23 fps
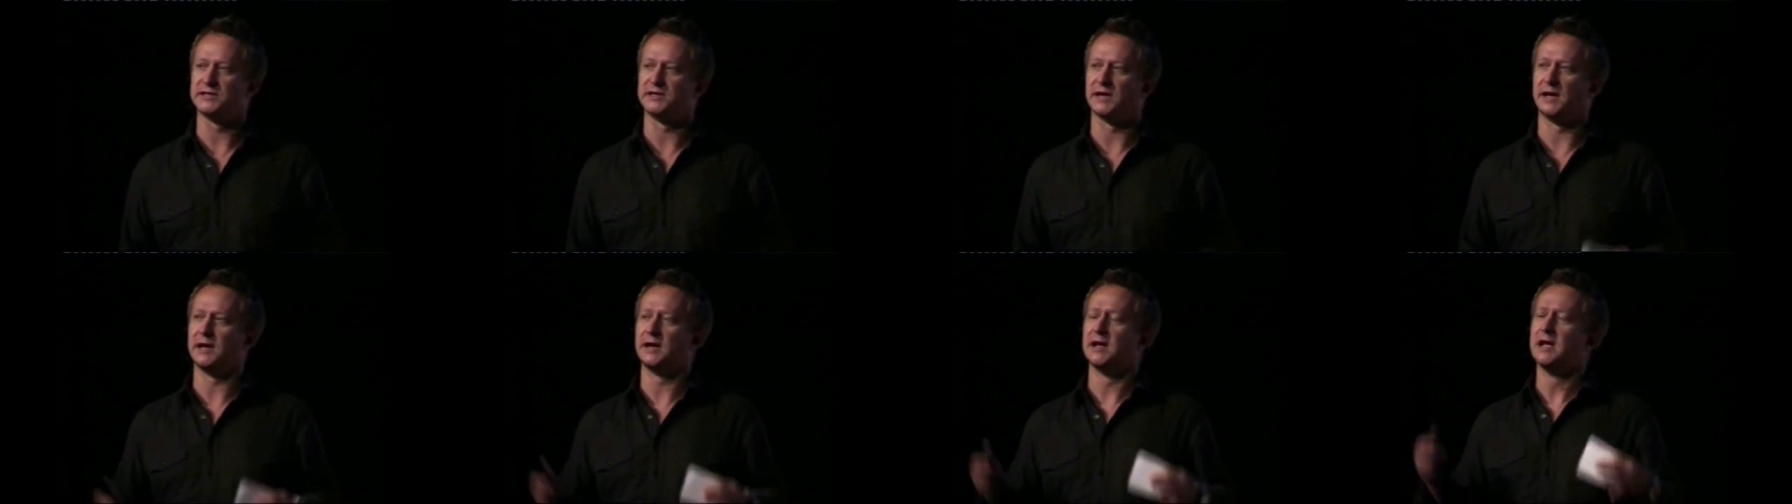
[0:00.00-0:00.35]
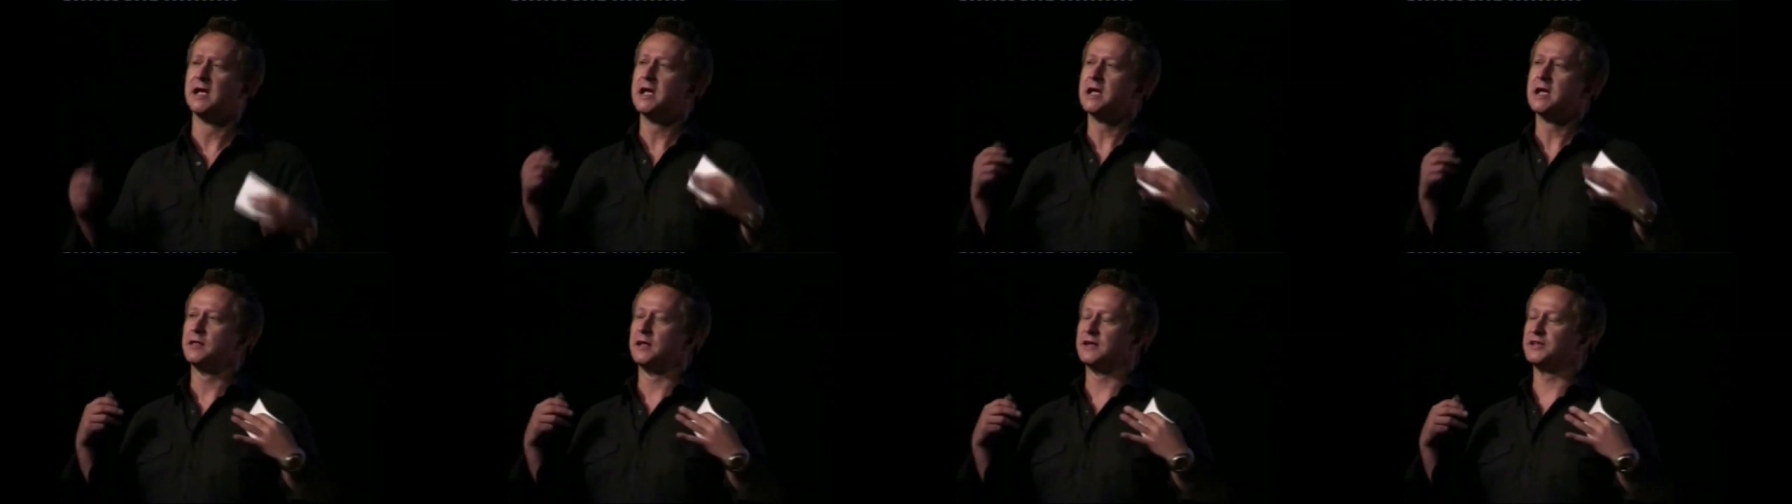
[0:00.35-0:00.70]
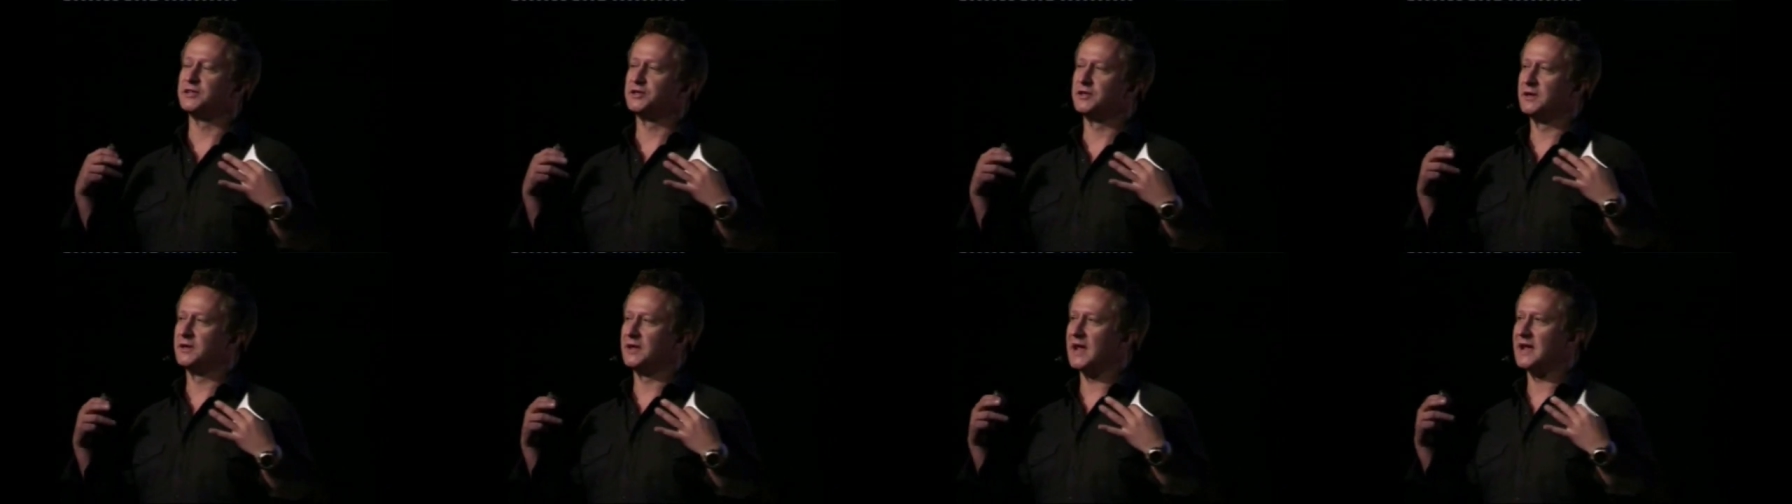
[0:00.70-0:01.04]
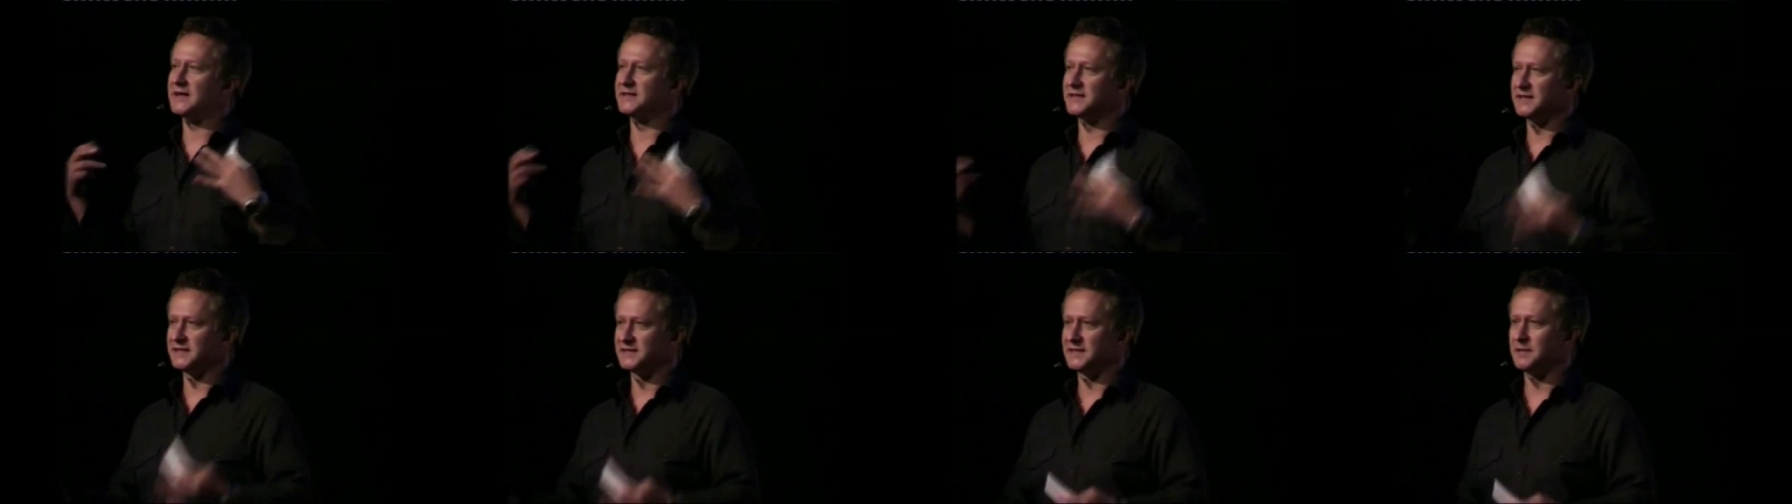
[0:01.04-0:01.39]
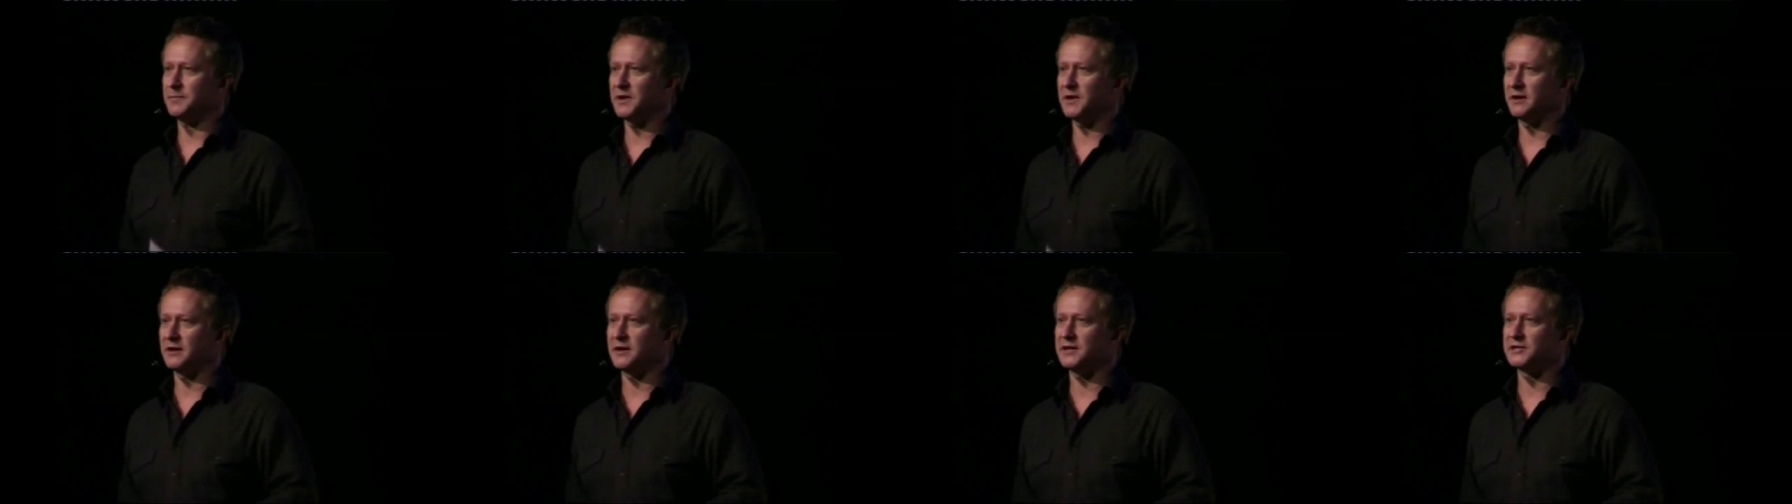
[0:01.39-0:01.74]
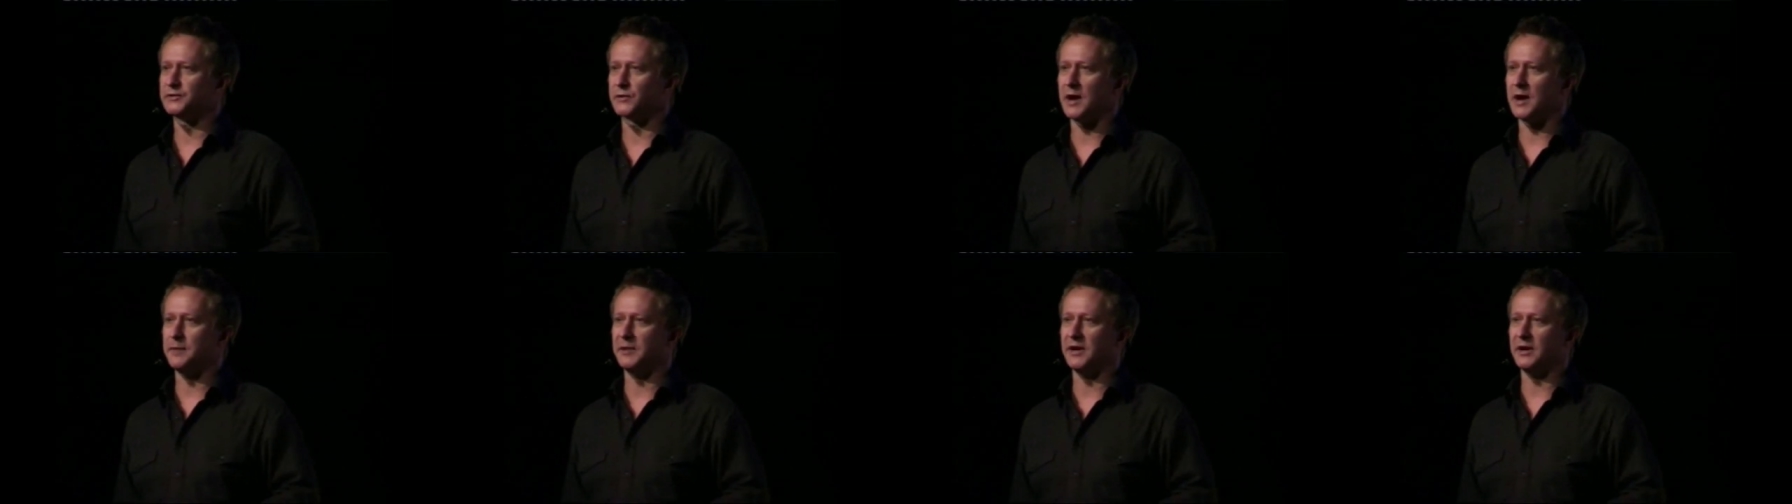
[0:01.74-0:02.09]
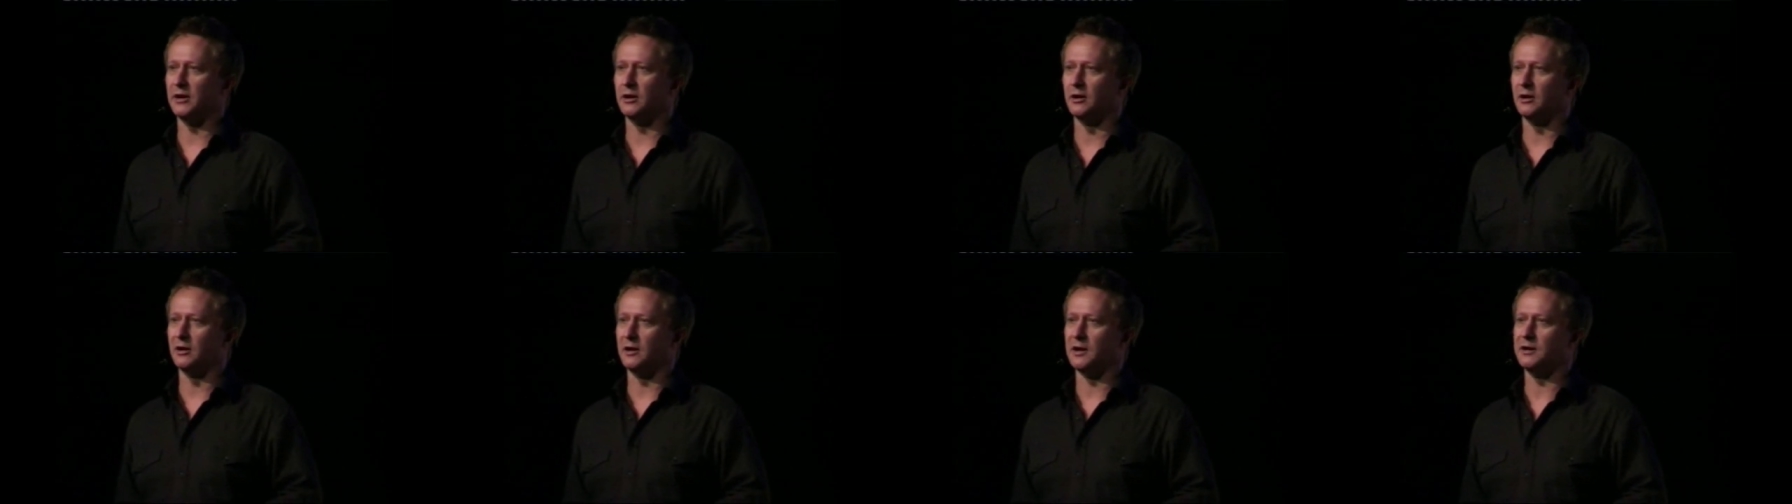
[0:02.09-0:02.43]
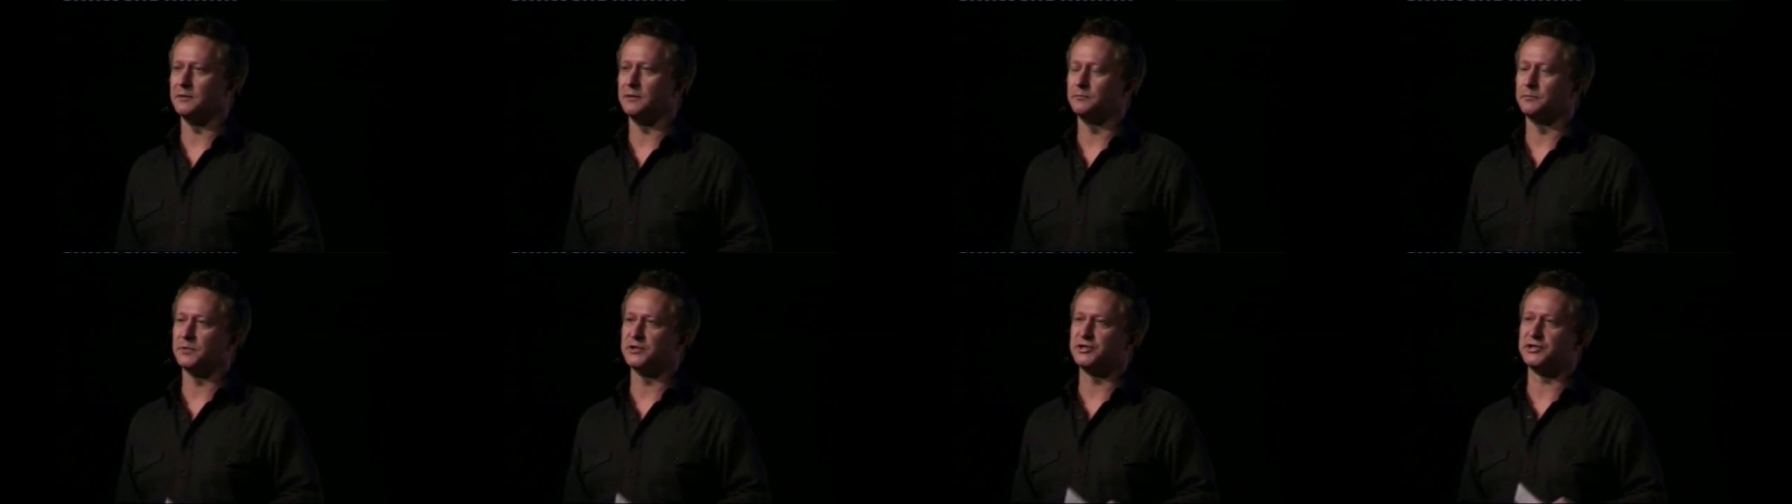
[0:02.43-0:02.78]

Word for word: She said, it's, Yes, it's the berries ripening early,